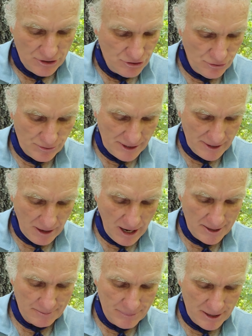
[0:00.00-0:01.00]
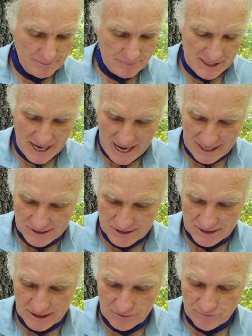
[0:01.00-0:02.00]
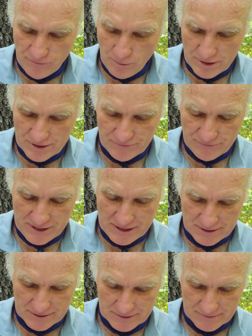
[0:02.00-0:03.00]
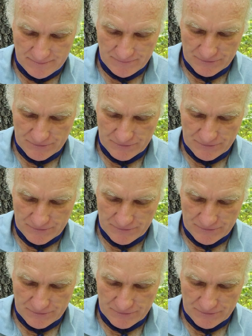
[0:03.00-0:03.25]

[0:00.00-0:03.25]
You cannot but be asking for defeat.